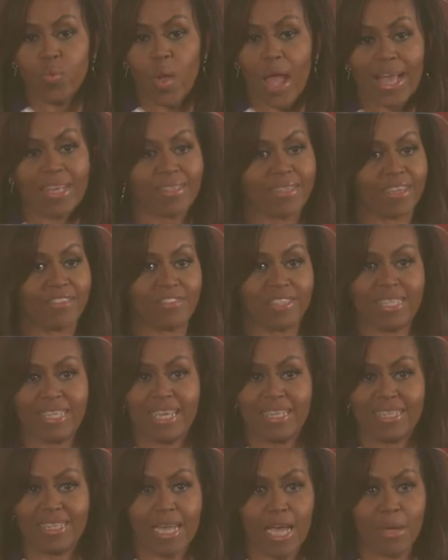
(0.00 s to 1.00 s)
as I've
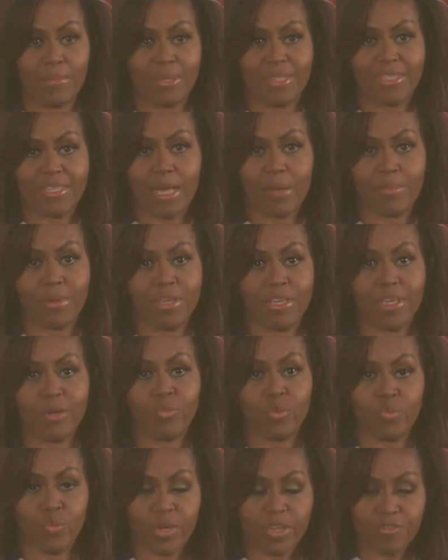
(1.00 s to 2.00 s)
said time and time
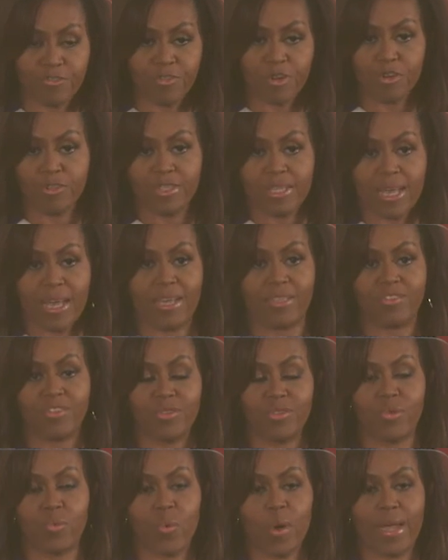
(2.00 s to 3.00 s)
again, when we first got
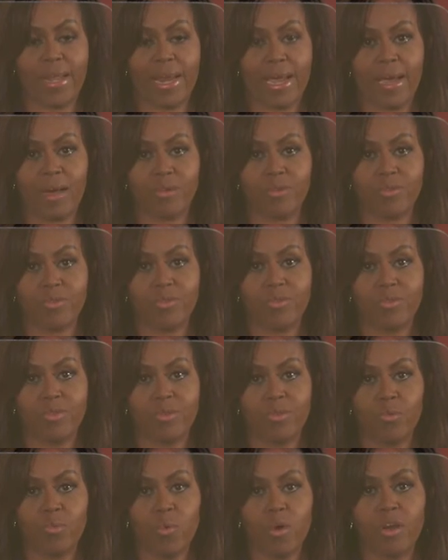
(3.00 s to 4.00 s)
to the White House,
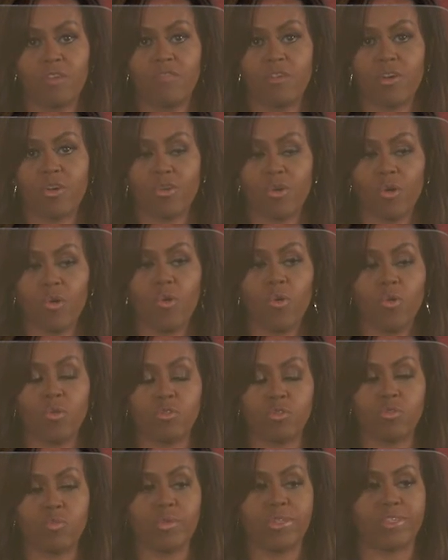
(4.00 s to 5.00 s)
one of our
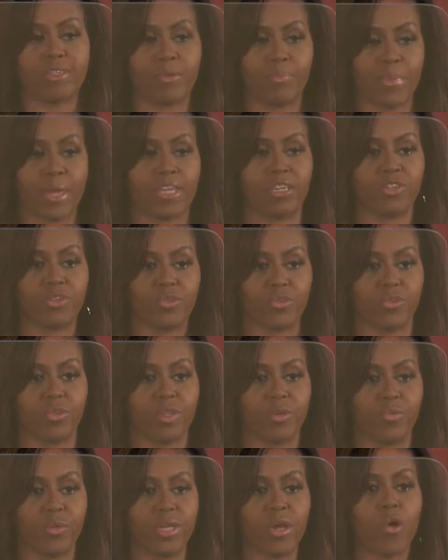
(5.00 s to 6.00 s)
goals was to make sure
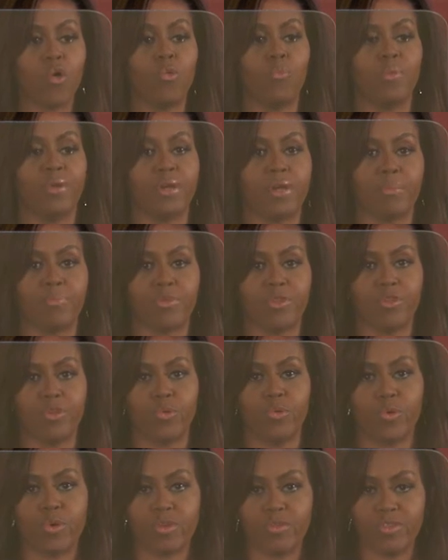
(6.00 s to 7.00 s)
that we opened up the
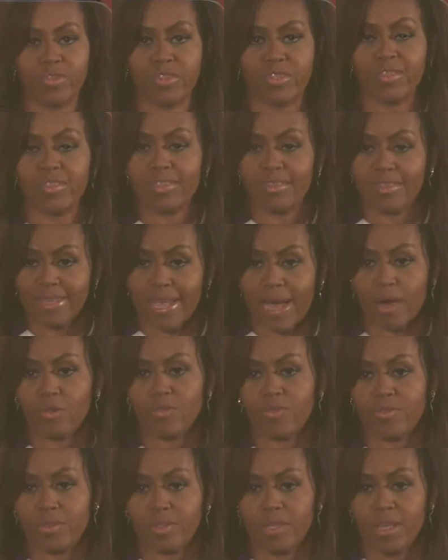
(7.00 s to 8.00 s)
doors to this
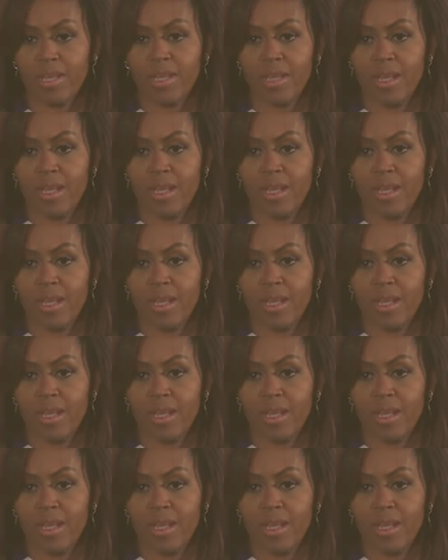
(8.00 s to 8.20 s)
House